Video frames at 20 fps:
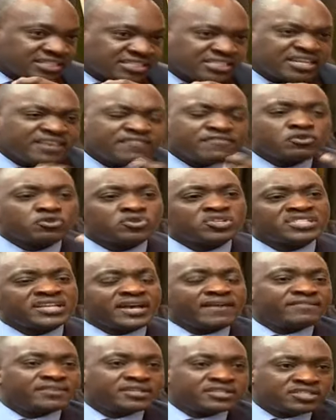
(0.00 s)
civil
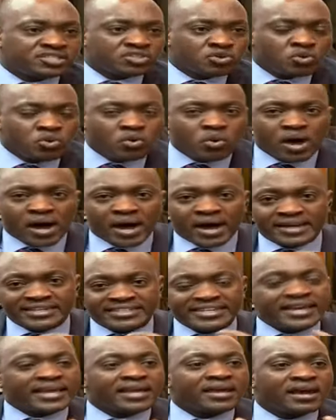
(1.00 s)
servants who are
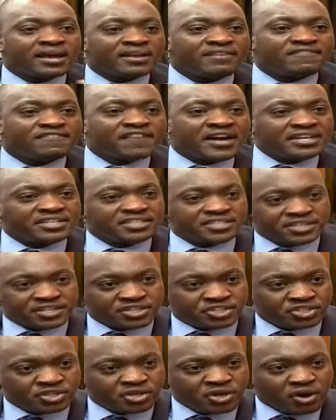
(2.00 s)
taking
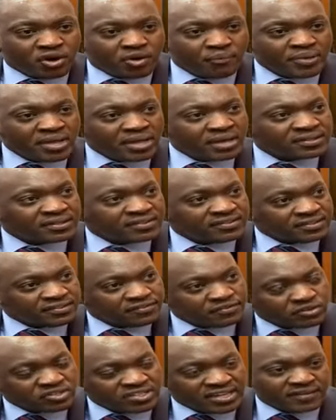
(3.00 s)
advantage of being in the
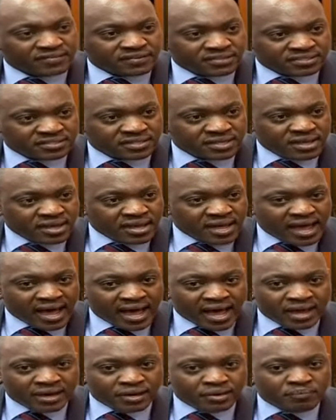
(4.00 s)
civil service
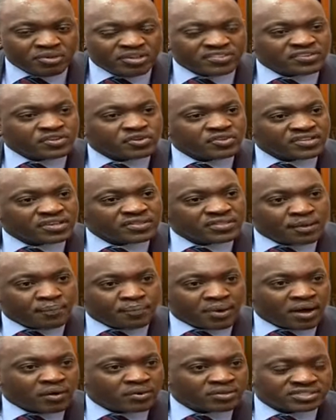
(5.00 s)
and misusing their
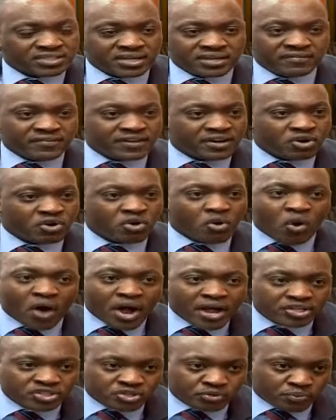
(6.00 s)
powers and even
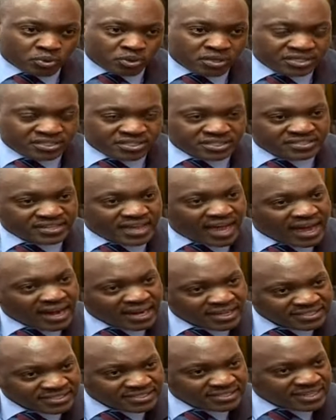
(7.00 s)
going to politics
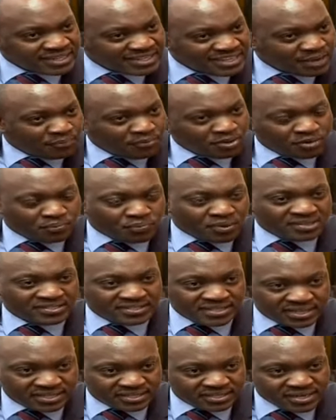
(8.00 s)
as the deputy
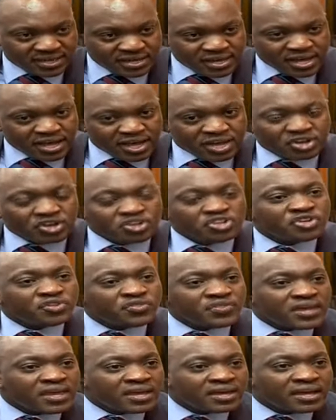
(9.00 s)
president, don't you
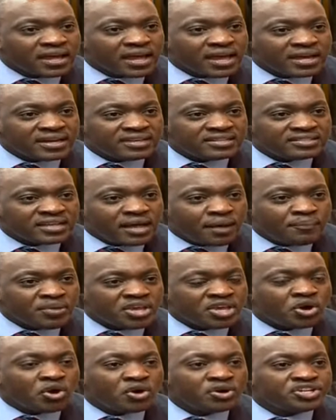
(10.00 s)
think it's uh,
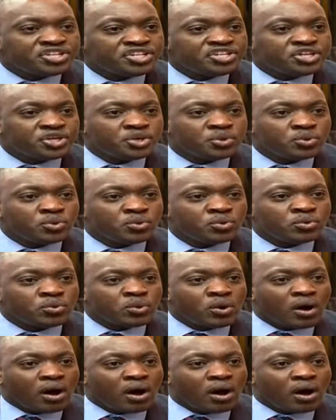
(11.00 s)
beyond you